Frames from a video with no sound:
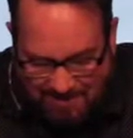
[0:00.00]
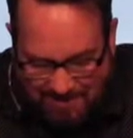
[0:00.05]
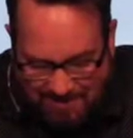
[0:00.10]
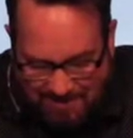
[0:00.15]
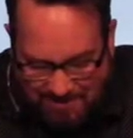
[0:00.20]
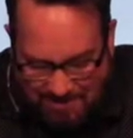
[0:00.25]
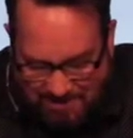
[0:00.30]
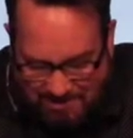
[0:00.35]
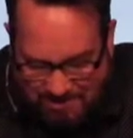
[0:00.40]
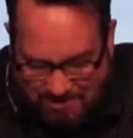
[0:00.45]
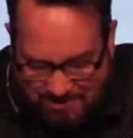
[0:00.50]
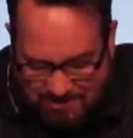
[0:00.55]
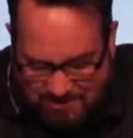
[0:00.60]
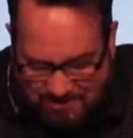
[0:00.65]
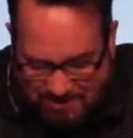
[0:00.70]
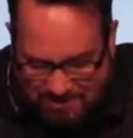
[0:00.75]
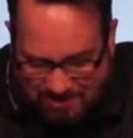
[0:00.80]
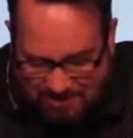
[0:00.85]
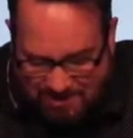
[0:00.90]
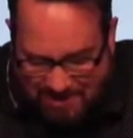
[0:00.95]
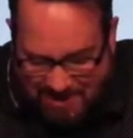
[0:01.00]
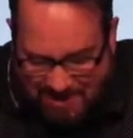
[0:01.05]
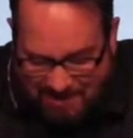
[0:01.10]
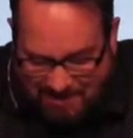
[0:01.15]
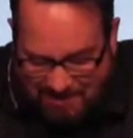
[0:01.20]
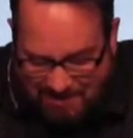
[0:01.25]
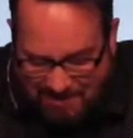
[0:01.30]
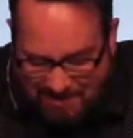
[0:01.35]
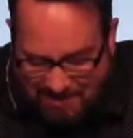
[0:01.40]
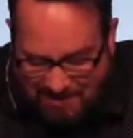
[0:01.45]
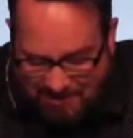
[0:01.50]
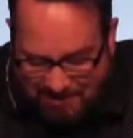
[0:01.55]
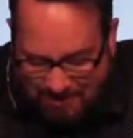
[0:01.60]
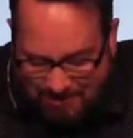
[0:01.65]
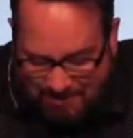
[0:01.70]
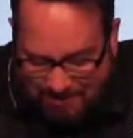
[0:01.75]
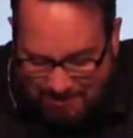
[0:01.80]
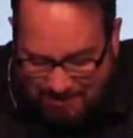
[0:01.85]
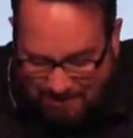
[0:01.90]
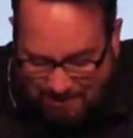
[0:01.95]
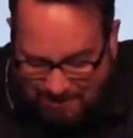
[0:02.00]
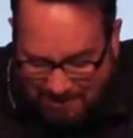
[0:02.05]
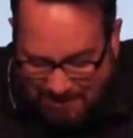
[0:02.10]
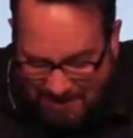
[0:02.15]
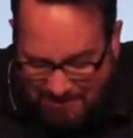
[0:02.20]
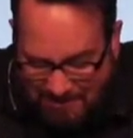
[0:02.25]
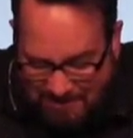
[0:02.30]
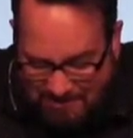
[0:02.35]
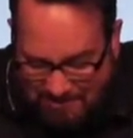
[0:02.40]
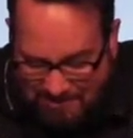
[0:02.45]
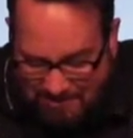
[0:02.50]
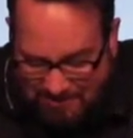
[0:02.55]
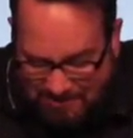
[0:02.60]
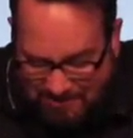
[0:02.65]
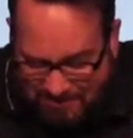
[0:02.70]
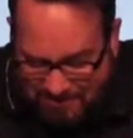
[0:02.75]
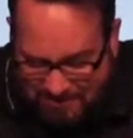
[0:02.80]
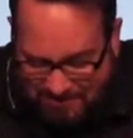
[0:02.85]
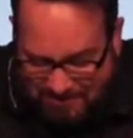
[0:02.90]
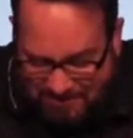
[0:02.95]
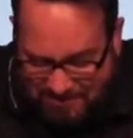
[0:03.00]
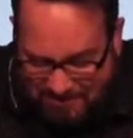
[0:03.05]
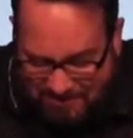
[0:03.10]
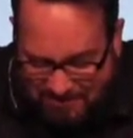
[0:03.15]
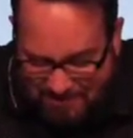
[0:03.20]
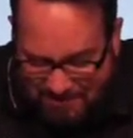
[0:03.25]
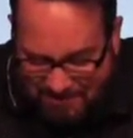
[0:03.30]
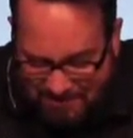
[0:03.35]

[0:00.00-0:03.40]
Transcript: the issues of life that we learn to apply the truths.